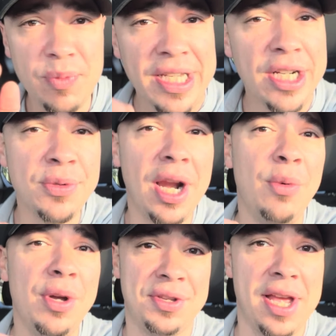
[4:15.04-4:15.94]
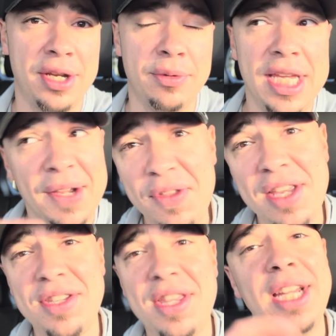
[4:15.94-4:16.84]
Here's what I will tell you. If
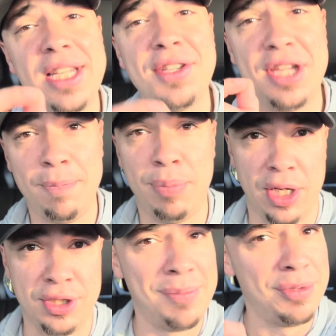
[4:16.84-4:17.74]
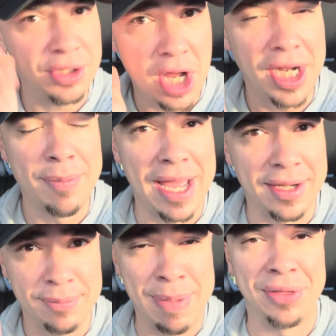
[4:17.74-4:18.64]
this thing does get pushed, I'm just talking
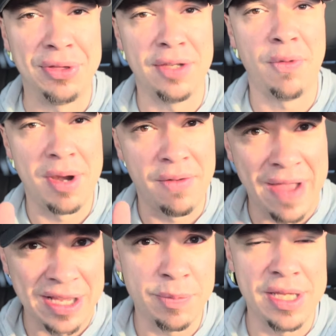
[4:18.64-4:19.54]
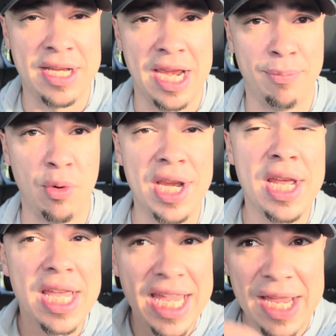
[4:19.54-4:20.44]
about this from an investment standpoint.
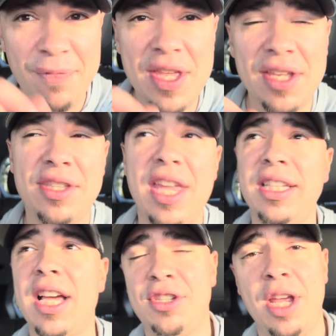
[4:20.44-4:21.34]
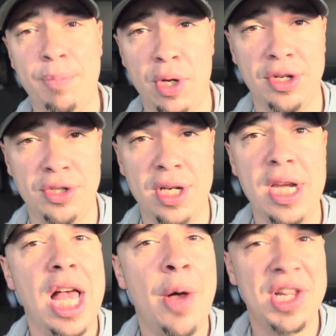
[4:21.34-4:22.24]
If this thing does get pushed,
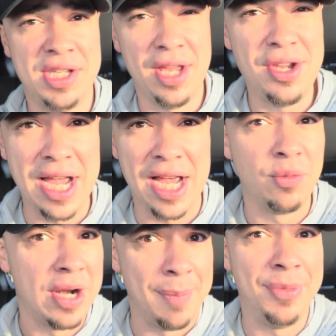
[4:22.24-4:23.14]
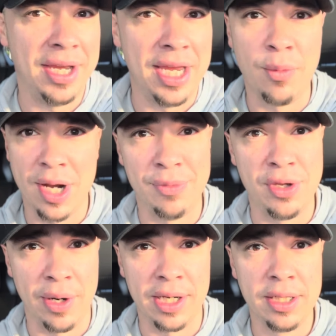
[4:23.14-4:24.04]
I want to tell you guys what I'm thinking and what I'm
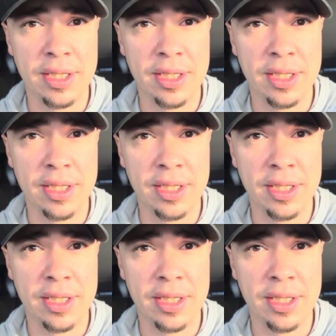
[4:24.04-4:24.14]
doing.